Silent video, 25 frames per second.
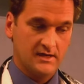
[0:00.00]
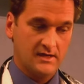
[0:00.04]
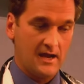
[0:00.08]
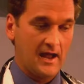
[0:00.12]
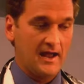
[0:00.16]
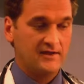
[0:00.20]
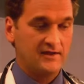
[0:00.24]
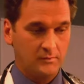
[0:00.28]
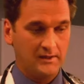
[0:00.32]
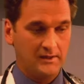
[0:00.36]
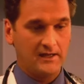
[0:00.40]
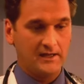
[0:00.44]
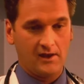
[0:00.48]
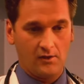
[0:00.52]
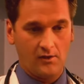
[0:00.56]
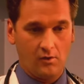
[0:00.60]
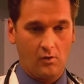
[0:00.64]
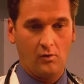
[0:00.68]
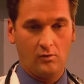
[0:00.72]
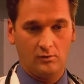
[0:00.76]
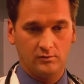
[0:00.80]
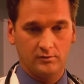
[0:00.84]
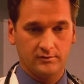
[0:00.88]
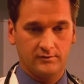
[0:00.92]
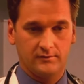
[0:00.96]
You see, as we get
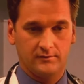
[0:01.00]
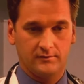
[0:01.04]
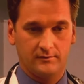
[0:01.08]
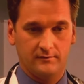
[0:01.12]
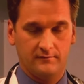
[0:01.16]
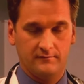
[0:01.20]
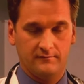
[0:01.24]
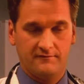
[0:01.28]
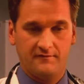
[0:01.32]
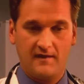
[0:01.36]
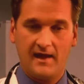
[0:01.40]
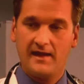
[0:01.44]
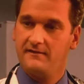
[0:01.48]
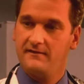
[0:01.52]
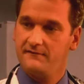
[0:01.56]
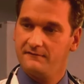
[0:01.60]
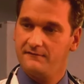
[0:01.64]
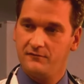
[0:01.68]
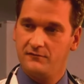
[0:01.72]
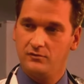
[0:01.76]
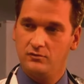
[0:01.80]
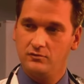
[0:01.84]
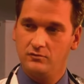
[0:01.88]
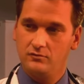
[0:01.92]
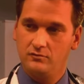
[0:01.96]
older, fatty
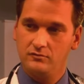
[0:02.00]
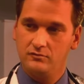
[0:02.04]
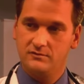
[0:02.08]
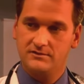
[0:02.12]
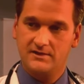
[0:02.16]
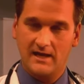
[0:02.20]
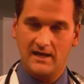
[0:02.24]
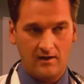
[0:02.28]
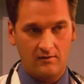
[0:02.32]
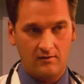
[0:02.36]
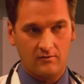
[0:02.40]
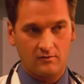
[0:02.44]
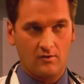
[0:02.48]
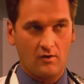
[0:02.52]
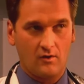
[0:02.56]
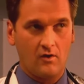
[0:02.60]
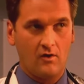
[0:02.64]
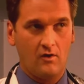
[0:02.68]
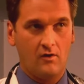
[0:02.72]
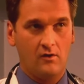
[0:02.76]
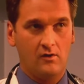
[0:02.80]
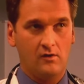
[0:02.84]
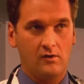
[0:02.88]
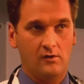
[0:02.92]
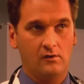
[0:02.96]
foods,
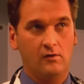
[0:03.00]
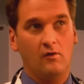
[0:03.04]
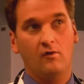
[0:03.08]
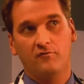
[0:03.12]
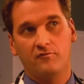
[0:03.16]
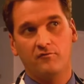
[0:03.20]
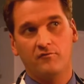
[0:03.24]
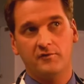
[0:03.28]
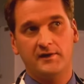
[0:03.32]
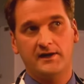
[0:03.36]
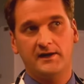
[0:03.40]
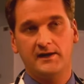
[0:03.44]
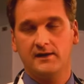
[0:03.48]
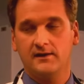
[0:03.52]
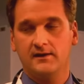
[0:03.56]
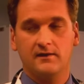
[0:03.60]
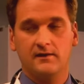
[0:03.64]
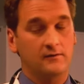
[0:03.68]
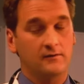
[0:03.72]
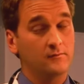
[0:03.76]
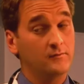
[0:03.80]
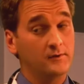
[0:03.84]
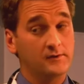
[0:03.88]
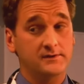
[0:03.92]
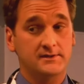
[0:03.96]
alcohol, overeating
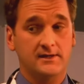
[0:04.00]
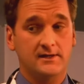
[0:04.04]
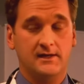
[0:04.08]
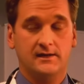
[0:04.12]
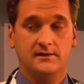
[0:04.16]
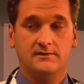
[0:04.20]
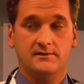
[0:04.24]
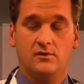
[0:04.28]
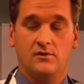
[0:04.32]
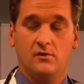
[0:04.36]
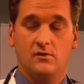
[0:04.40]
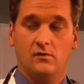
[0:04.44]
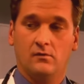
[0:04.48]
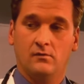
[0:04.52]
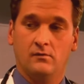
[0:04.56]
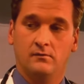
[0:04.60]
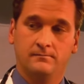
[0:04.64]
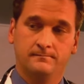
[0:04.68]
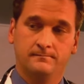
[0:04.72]
can really take a toll.